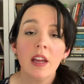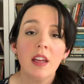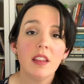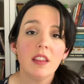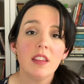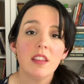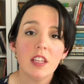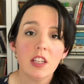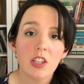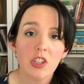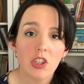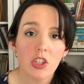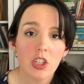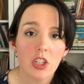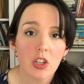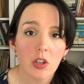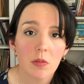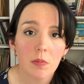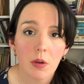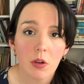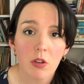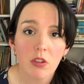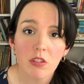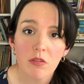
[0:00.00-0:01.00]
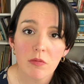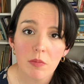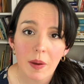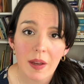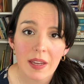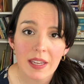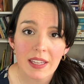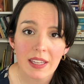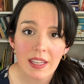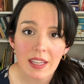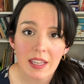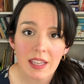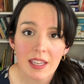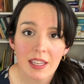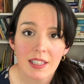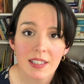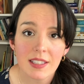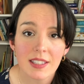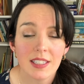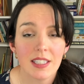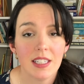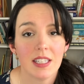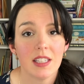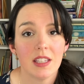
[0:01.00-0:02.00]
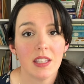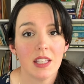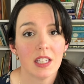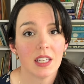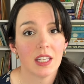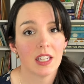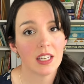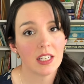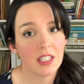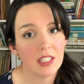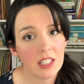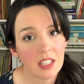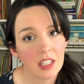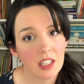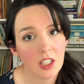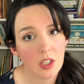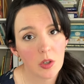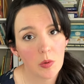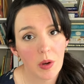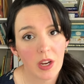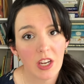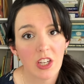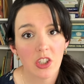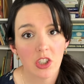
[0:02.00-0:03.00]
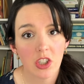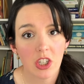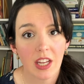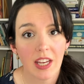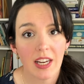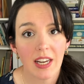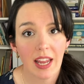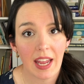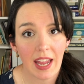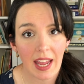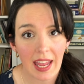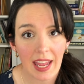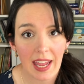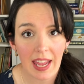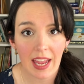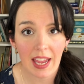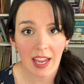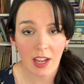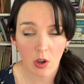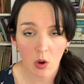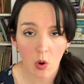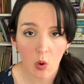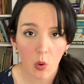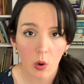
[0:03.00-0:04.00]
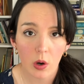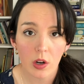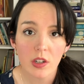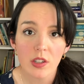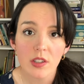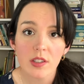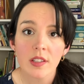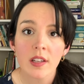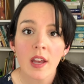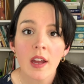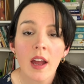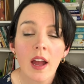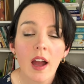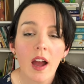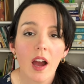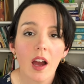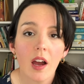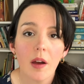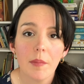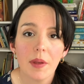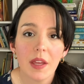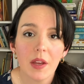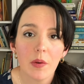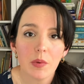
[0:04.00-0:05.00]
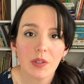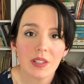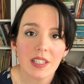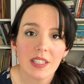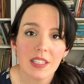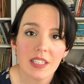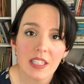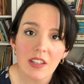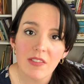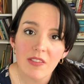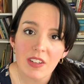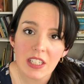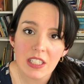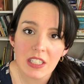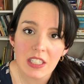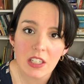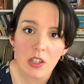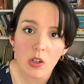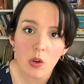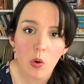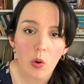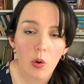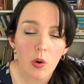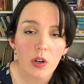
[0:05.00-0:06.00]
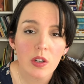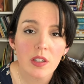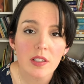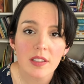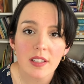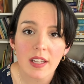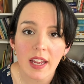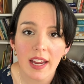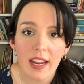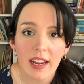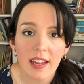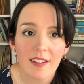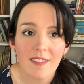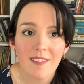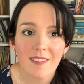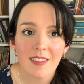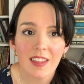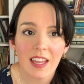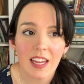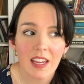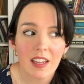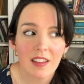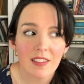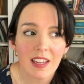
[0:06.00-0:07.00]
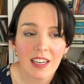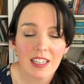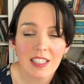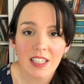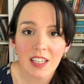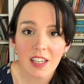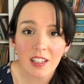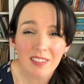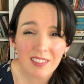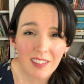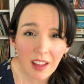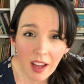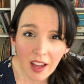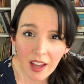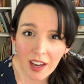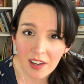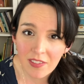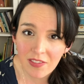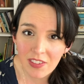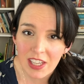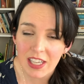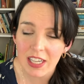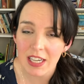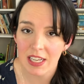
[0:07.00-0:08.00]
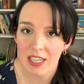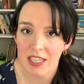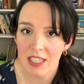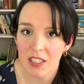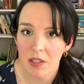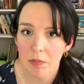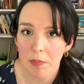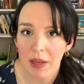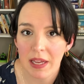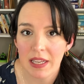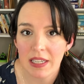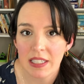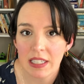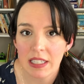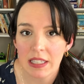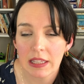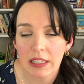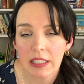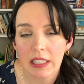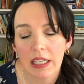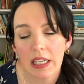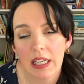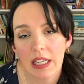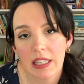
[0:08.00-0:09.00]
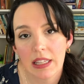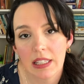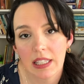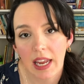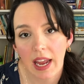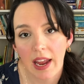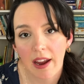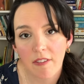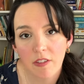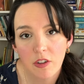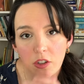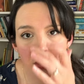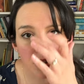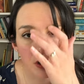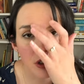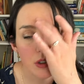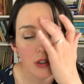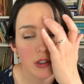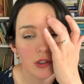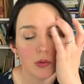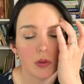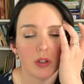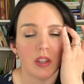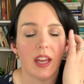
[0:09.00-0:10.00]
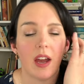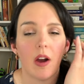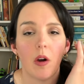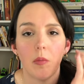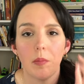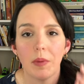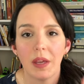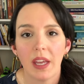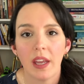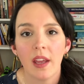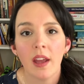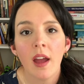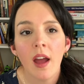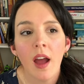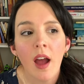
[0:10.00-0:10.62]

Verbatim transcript: This year, both of my kids did the continuation A course. Um, it was a DVD course, and they, they did a lot of it independently in the afternoons without me.